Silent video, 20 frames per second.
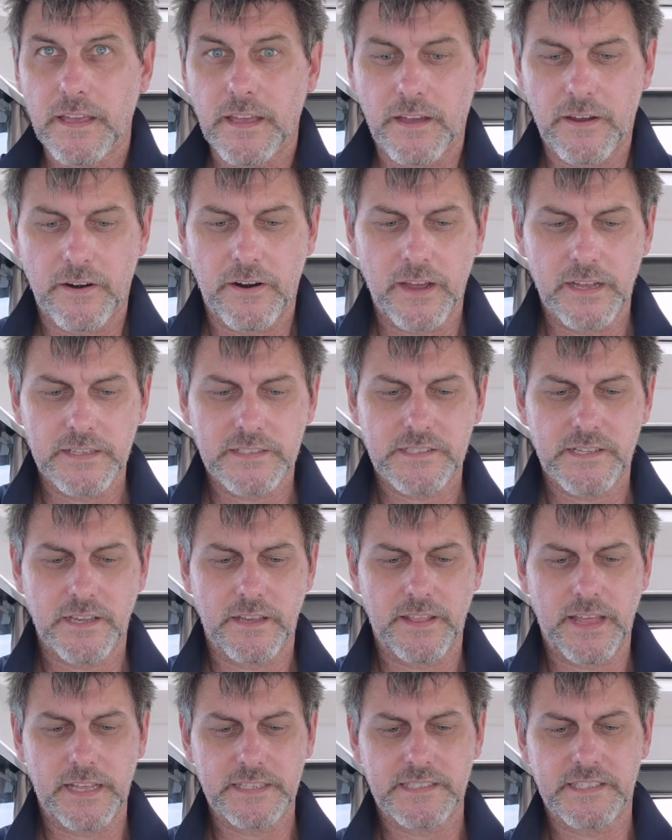Alright,
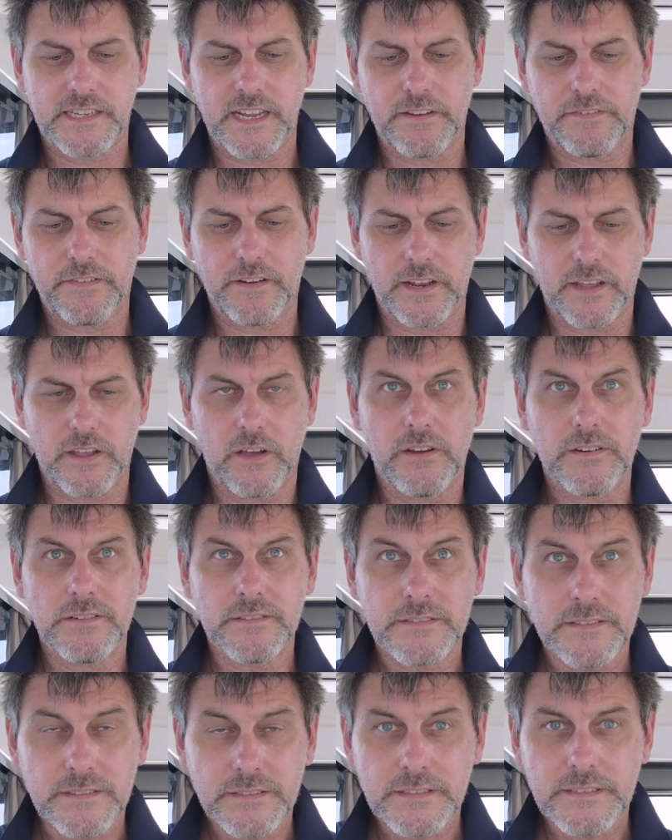so that's definitely on.
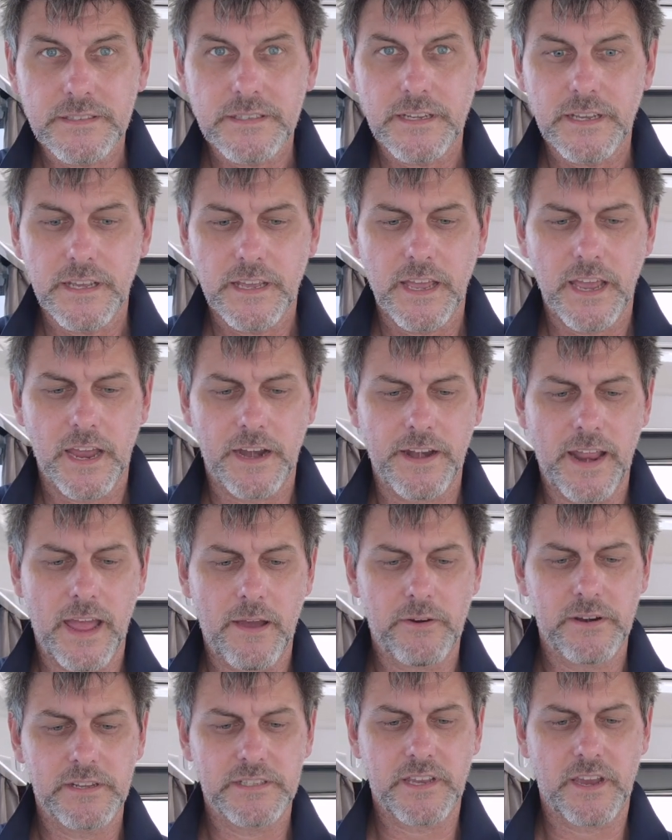And now
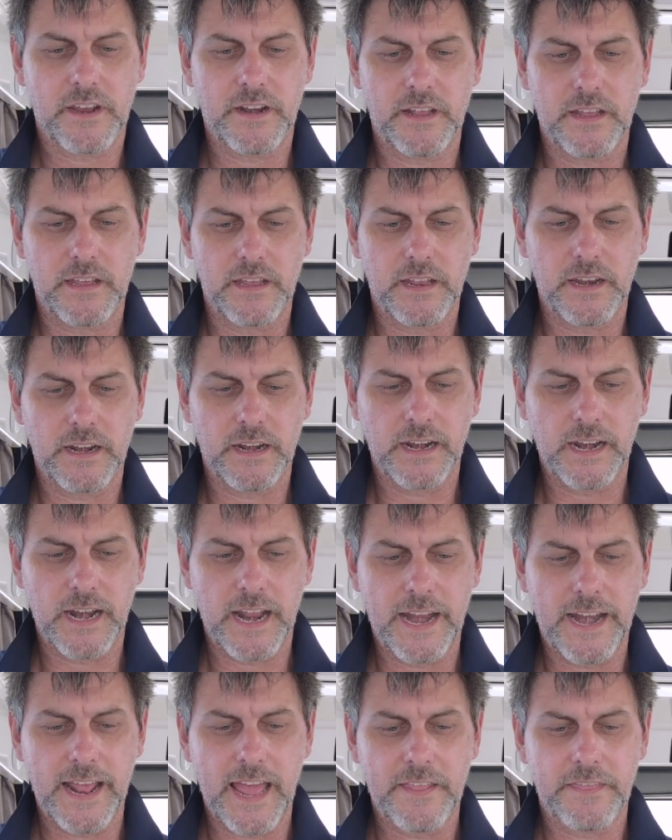we're just going to
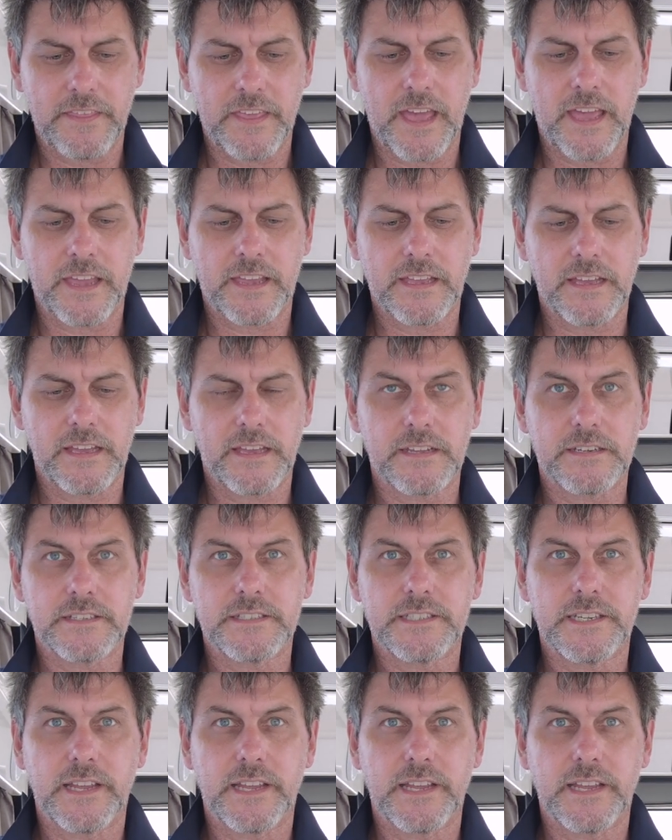let out the anchor